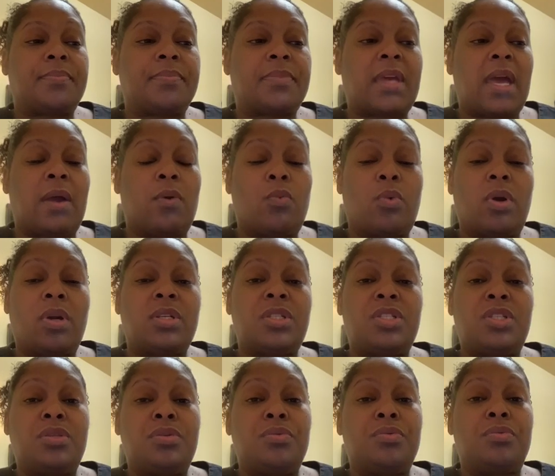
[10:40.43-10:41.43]
I work
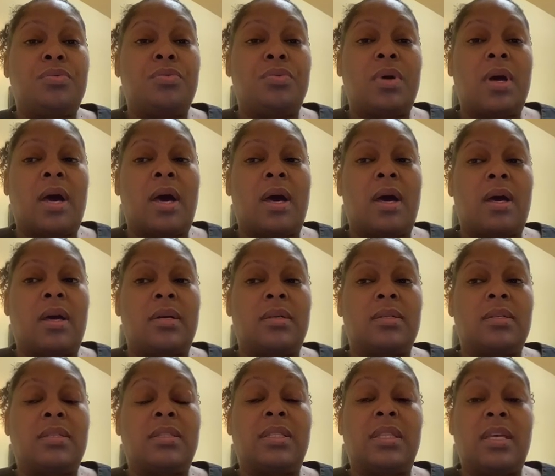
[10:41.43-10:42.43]
to uh,
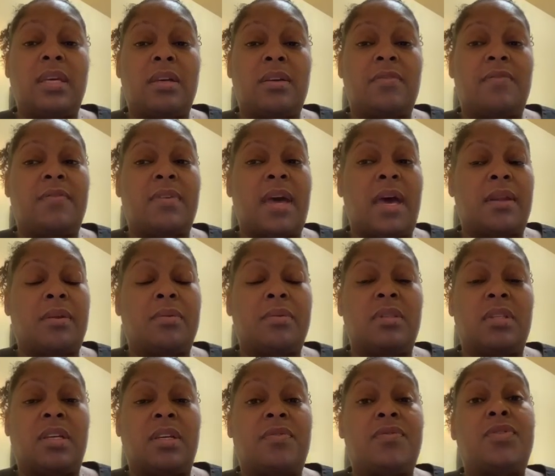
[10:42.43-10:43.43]
live. I don't
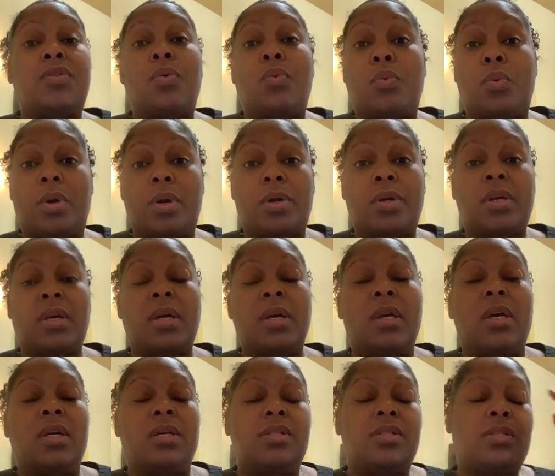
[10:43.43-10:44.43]
live to work.
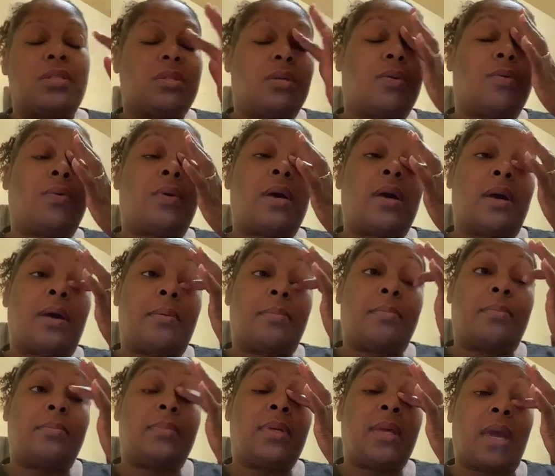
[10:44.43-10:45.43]
So um,
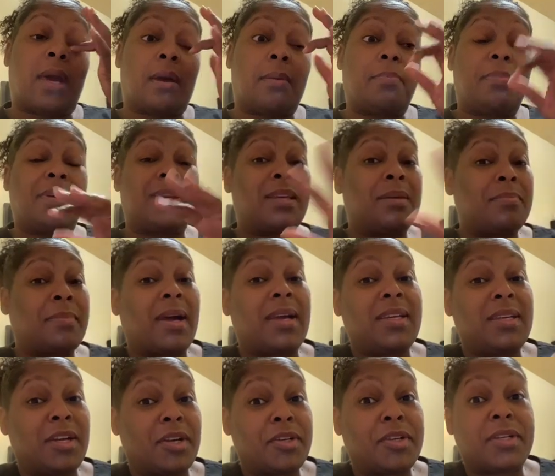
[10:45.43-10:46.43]
yeah, but in my
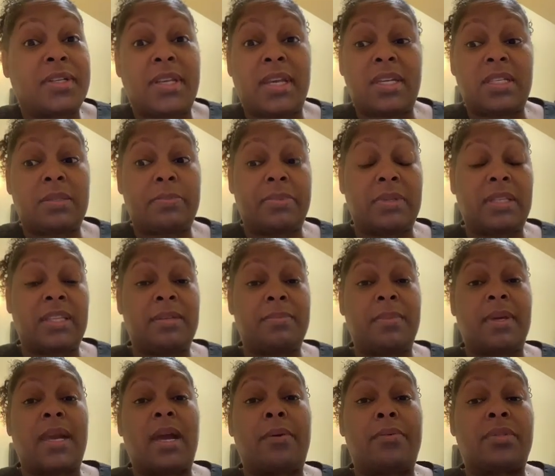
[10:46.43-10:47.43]
younger days, believe me,
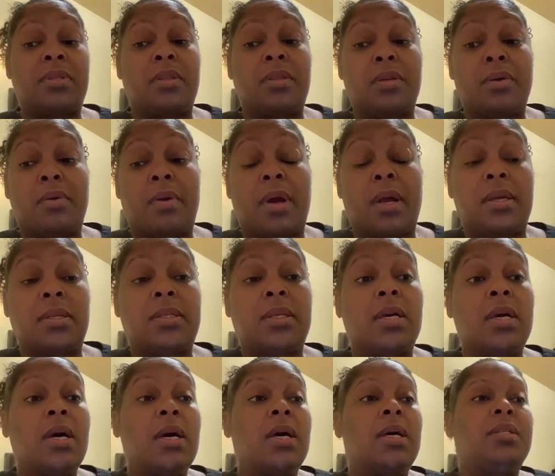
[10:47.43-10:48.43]
I was on the grind.
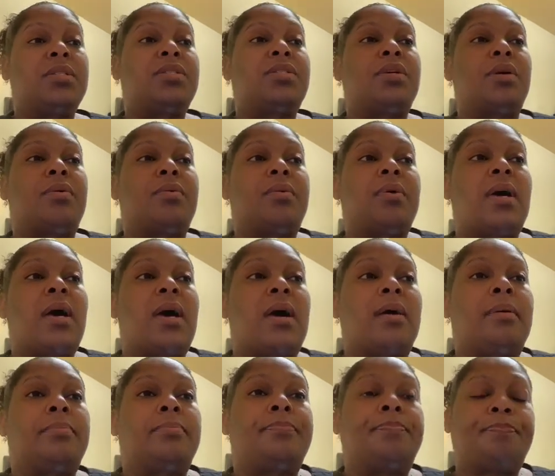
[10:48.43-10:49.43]
So
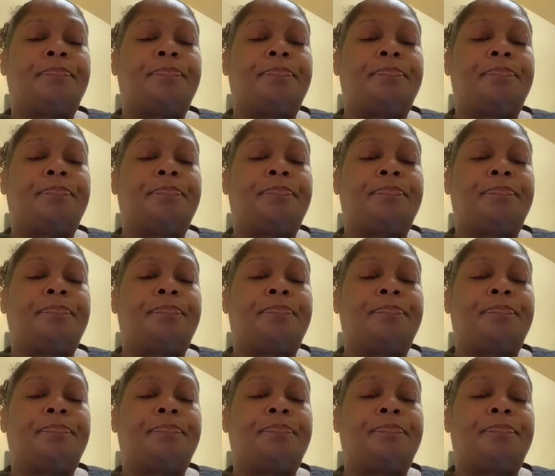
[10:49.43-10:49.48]
um,